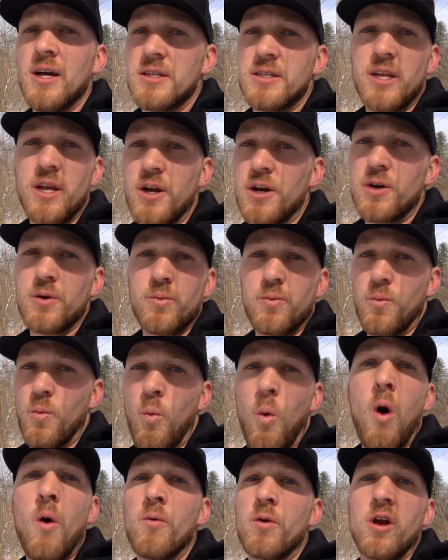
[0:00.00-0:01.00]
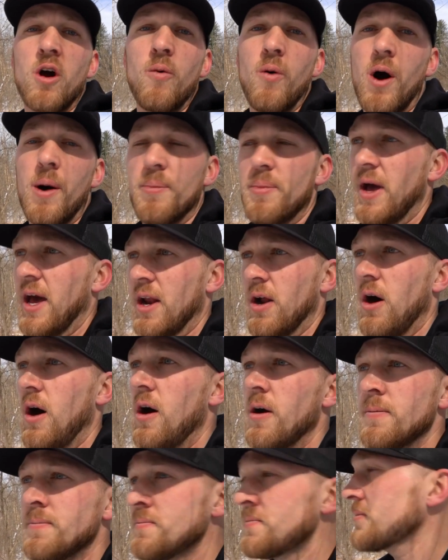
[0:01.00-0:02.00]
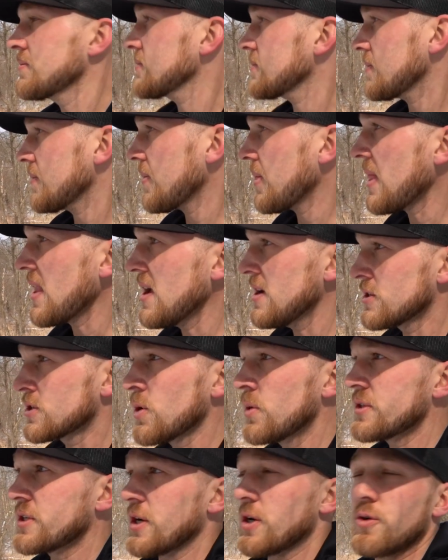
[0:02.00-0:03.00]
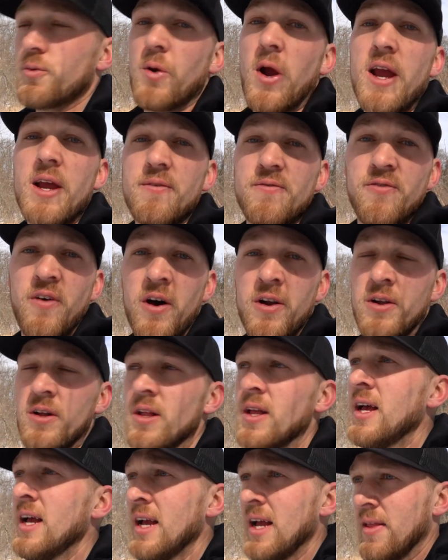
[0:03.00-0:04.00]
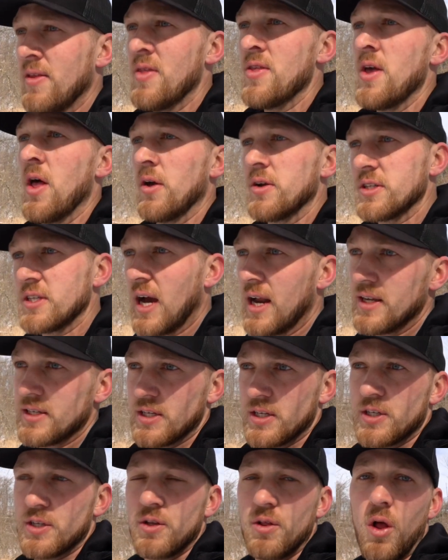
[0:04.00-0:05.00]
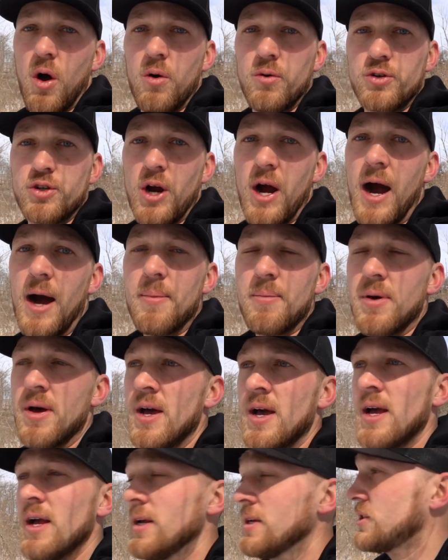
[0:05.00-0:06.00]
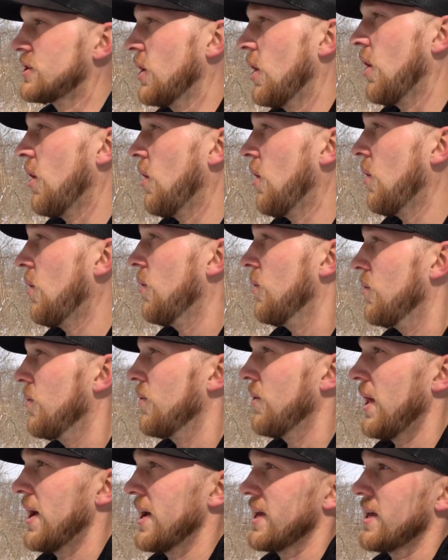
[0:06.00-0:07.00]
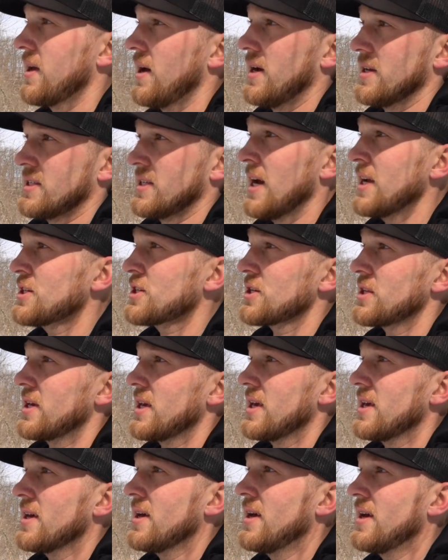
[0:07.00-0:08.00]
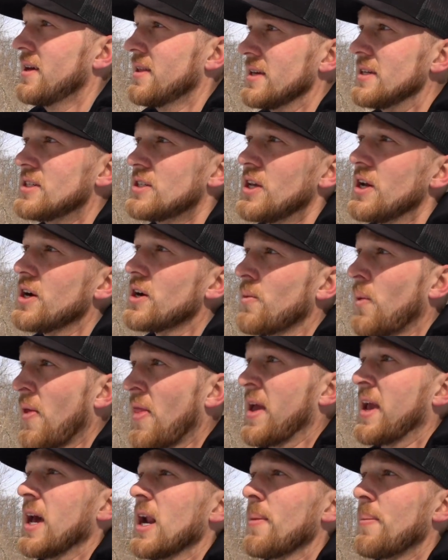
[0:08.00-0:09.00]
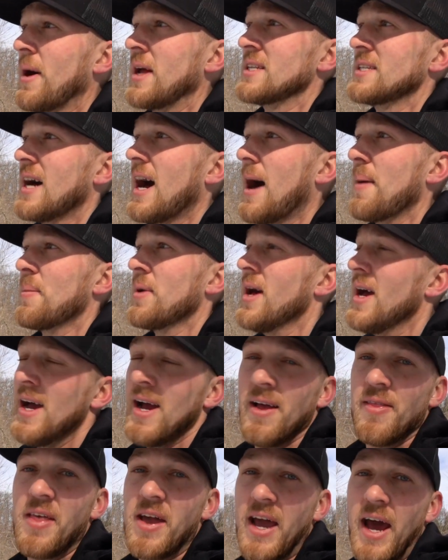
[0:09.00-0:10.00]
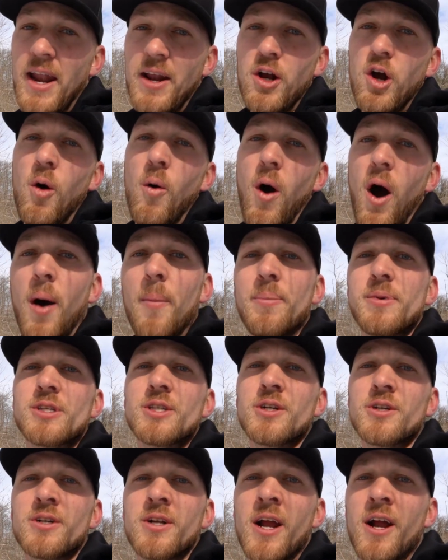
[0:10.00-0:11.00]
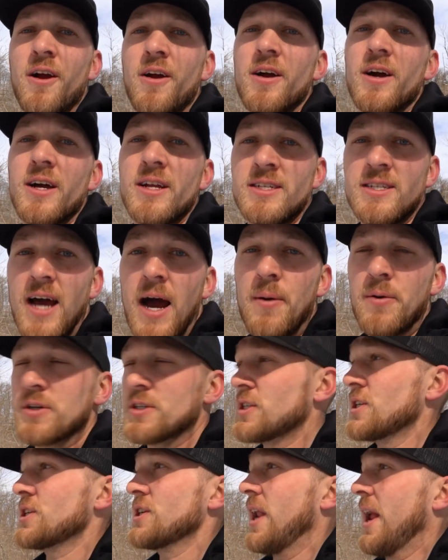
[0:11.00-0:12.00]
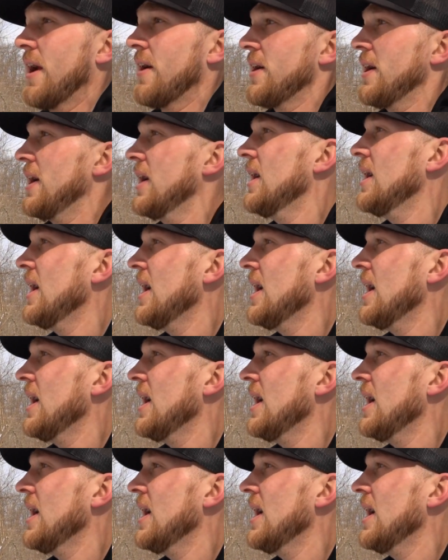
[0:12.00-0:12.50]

deer won't go up at all. So it's a great funnel. And then the other side is a slow drop. So like essentially these deer, when they get up on top, they got to go up a certain area and down a certain area.